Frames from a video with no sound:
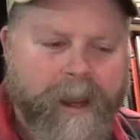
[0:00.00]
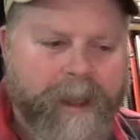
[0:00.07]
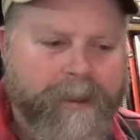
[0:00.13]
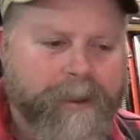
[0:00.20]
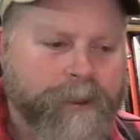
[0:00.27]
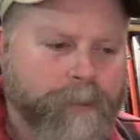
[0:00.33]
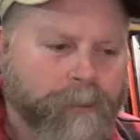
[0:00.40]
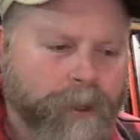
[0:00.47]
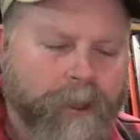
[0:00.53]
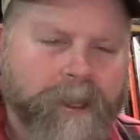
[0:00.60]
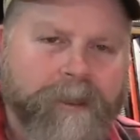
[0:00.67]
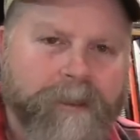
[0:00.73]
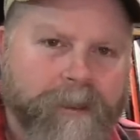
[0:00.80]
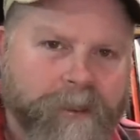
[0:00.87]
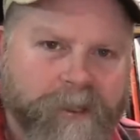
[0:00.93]
and then you look
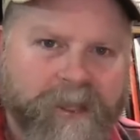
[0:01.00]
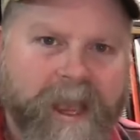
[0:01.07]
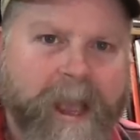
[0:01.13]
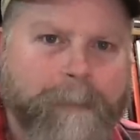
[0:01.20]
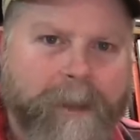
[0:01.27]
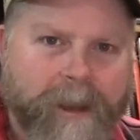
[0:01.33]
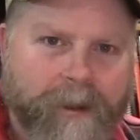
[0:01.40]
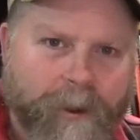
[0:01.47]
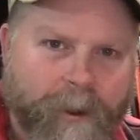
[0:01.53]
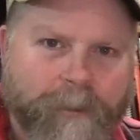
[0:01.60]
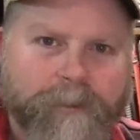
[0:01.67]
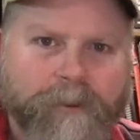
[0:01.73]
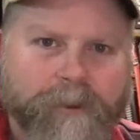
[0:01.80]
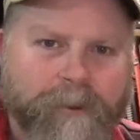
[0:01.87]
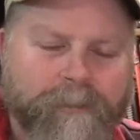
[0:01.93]
at the SAMI
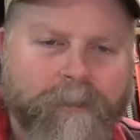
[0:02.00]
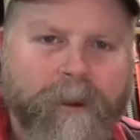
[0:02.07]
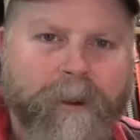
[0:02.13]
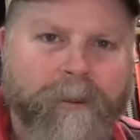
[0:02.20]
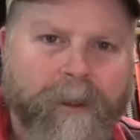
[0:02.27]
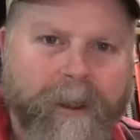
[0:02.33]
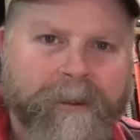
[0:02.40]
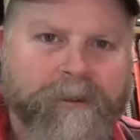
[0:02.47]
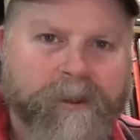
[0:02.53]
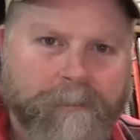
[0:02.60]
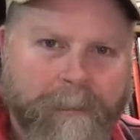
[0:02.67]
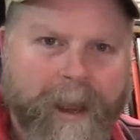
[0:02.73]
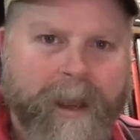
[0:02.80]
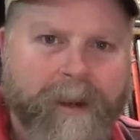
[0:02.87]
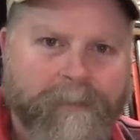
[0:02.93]
cartridge overall length
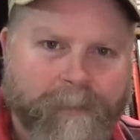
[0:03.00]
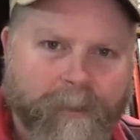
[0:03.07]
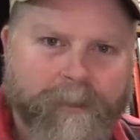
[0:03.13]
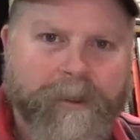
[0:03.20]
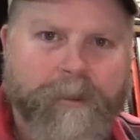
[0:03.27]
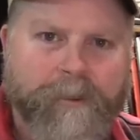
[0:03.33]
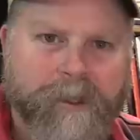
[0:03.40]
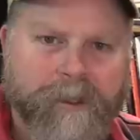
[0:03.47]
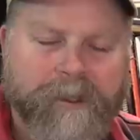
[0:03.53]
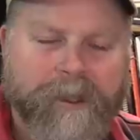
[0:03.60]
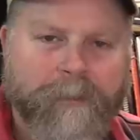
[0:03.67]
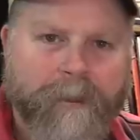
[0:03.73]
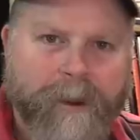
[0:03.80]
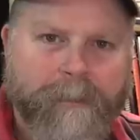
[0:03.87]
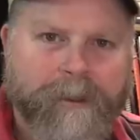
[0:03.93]
spec for a 260
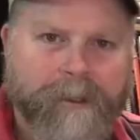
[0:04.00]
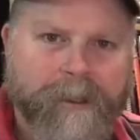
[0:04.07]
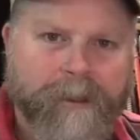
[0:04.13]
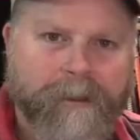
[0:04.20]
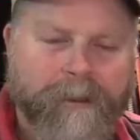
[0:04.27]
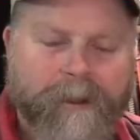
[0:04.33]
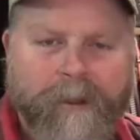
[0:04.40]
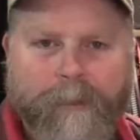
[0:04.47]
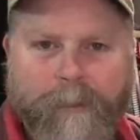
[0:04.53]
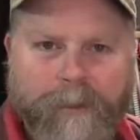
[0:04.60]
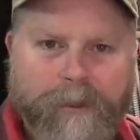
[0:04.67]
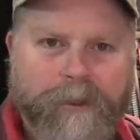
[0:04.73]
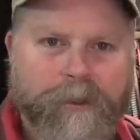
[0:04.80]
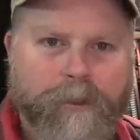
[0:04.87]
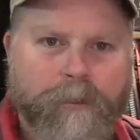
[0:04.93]
Remington,
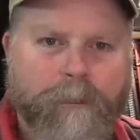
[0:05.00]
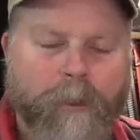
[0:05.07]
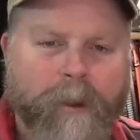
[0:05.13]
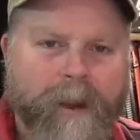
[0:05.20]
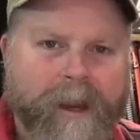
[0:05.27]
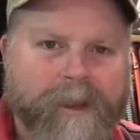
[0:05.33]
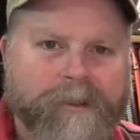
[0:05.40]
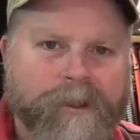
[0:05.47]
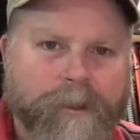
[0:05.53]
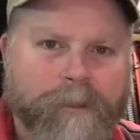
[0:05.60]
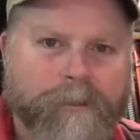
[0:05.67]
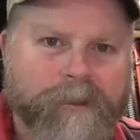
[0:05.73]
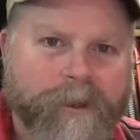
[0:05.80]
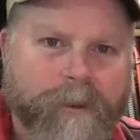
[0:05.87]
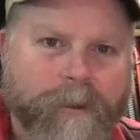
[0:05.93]
which is
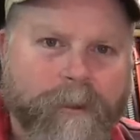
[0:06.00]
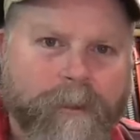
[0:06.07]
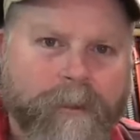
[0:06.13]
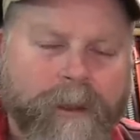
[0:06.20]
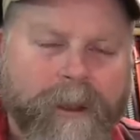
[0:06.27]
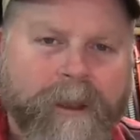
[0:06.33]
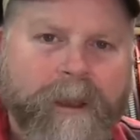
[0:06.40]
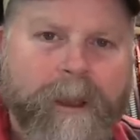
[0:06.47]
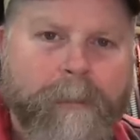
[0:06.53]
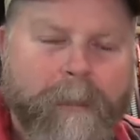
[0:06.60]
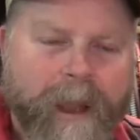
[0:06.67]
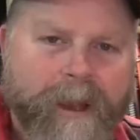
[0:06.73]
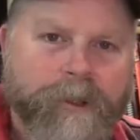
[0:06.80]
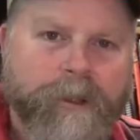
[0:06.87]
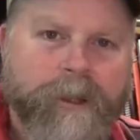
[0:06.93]
2.800,
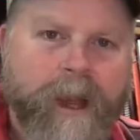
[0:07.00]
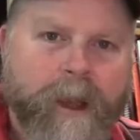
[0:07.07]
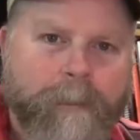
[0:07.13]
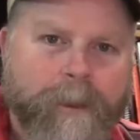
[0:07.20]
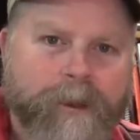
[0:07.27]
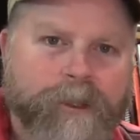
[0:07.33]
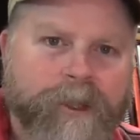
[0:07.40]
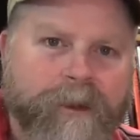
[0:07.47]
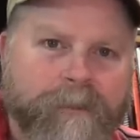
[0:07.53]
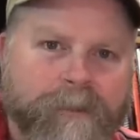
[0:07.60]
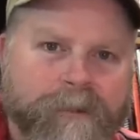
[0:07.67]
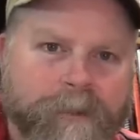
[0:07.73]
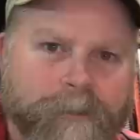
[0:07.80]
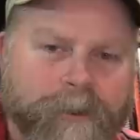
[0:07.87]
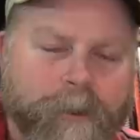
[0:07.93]
imagine how much
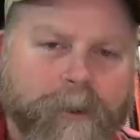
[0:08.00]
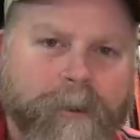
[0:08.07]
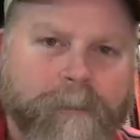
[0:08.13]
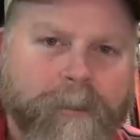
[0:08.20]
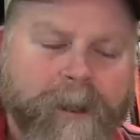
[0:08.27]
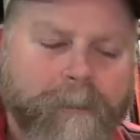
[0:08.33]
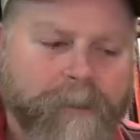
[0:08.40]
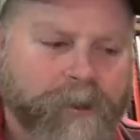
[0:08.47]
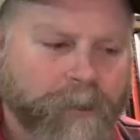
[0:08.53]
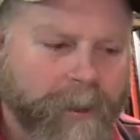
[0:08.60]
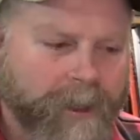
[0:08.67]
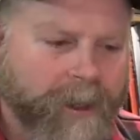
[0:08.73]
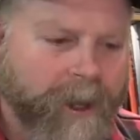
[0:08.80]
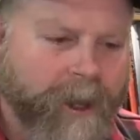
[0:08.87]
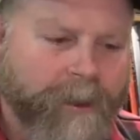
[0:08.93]
difference there's going to be
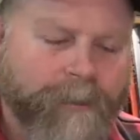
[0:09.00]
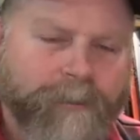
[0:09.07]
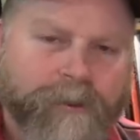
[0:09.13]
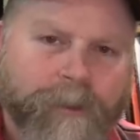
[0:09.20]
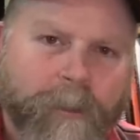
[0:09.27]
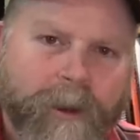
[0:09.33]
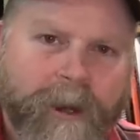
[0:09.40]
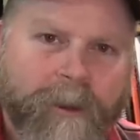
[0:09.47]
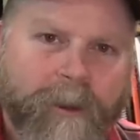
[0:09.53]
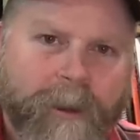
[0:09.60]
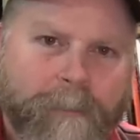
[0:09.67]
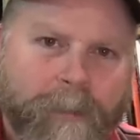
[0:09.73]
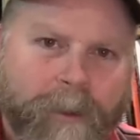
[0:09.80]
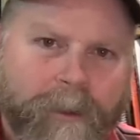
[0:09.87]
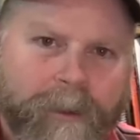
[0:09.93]
between a 120
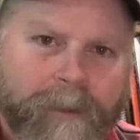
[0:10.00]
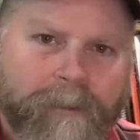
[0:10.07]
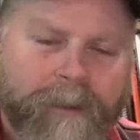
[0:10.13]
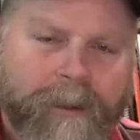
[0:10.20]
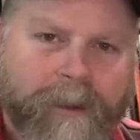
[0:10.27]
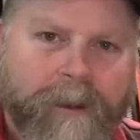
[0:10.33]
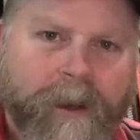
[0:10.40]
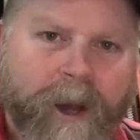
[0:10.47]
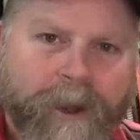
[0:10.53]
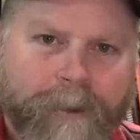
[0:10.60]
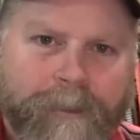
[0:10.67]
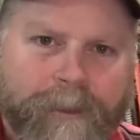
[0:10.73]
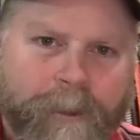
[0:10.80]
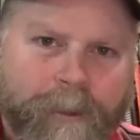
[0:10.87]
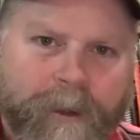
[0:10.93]
grain bullet,
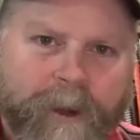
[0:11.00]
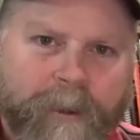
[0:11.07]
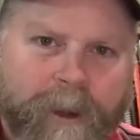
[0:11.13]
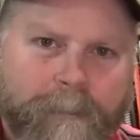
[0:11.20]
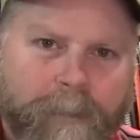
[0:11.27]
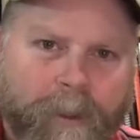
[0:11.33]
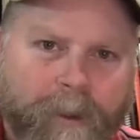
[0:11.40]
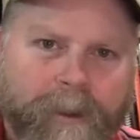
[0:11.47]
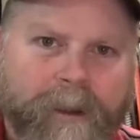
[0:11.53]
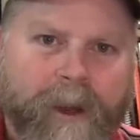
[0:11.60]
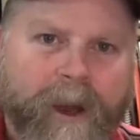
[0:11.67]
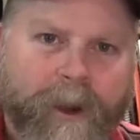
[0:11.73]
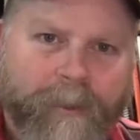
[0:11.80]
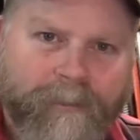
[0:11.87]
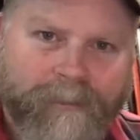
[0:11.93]
130 grain bullet, and
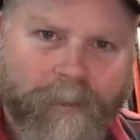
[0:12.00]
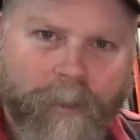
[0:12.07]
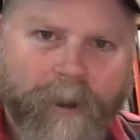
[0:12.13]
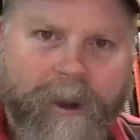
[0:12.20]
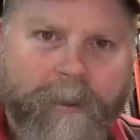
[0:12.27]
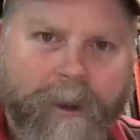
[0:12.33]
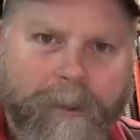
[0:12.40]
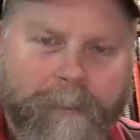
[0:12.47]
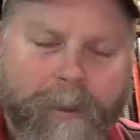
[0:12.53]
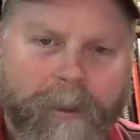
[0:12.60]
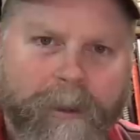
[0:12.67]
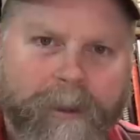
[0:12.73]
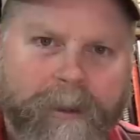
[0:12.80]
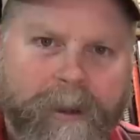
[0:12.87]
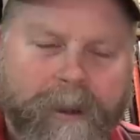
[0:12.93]
140 grain
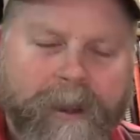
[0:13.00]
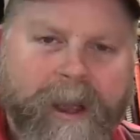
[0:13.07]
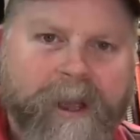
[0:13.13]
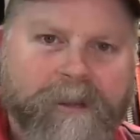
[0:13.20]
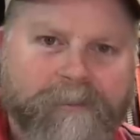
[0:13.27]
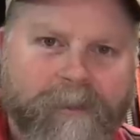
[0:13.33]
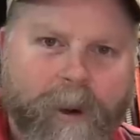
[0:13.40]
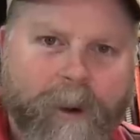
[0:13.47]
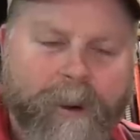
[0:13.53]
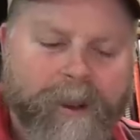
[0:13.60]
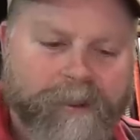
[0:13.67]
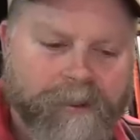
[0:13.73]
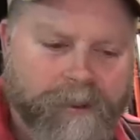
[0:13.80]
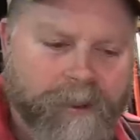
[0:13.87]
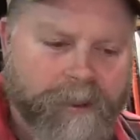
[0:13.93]
bullet, as far
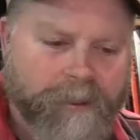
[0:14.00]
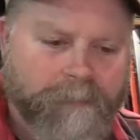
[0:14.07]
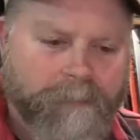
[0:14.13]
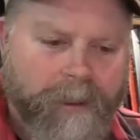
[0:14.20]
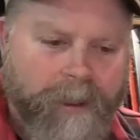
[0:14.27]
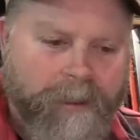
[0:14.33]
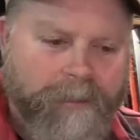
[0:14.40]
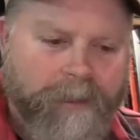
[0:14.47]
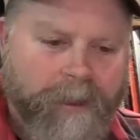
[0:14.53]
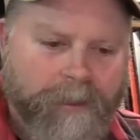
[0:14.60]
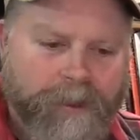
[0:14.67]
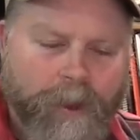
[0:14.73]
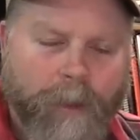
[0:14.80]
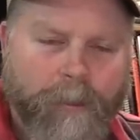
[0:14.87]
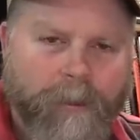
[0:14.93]
as the
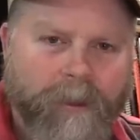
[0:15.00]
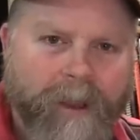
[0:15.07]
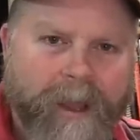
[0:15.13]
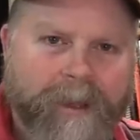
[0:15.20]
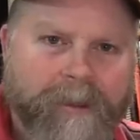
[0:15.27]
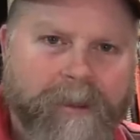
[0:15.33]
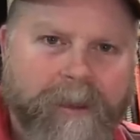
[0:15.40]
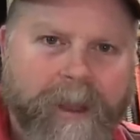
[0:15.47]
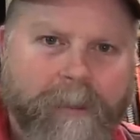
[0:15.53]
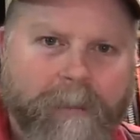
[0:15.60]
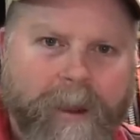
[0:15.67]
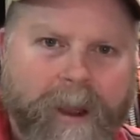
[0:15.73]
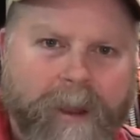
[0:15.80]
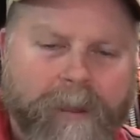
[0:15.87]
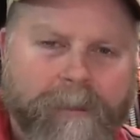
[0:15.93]
total length of that
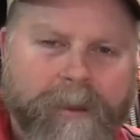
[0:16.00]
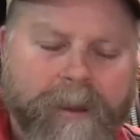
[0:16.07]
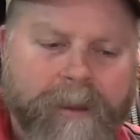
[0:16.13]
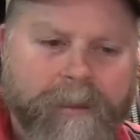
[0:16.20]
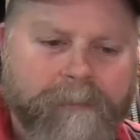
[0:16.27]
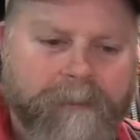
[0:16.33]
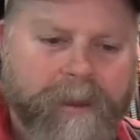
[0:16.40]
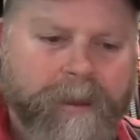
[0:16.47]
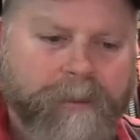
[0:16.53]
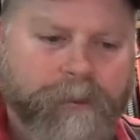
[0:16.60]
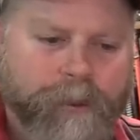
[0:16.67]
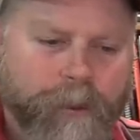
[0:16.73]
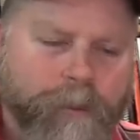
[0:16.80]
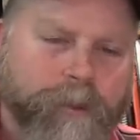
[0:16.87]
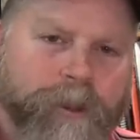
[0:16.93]
round, the
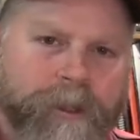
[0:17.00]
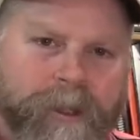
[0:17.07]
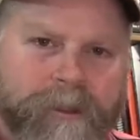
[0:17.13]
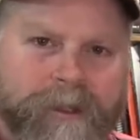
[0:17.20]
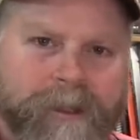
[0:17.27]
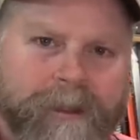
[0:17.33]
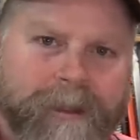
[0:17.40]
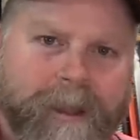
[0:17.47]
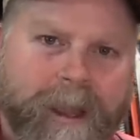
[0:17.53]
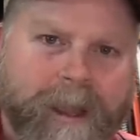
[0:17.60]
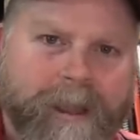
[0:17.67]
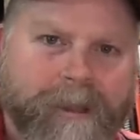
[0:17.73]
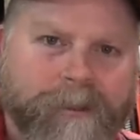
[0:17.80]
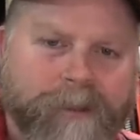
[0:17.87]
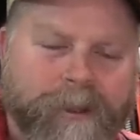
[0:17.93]
intrusion into the
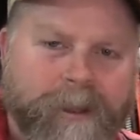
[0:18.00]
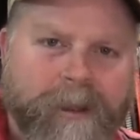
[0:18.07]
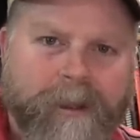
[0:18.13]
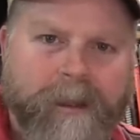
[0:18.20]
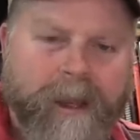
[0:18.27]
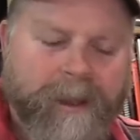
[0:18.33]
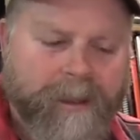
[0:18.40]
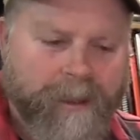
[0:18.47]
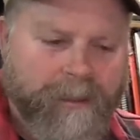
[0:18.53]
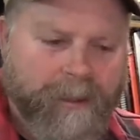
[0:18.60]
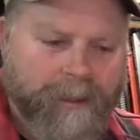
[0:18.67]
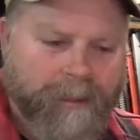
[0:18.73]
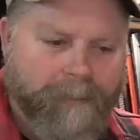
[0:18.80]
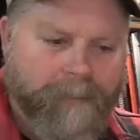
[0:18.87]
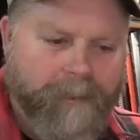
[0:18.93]
case, and then
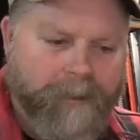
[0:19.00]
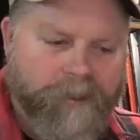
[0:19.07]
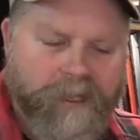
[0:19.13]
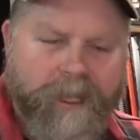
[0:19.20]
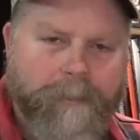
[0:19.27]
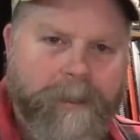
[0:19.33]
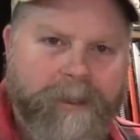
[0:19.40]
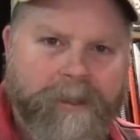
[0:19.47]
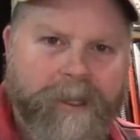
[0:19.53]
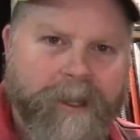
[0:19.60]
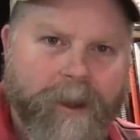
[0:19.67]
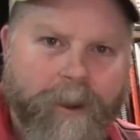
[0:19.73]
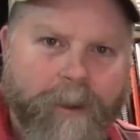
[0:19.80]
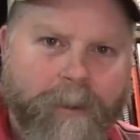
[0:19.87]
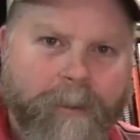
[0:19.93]
the
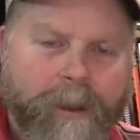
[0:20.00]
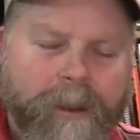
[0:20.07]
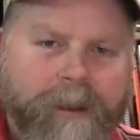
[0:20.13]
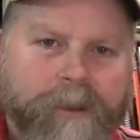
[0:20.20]
CBTO.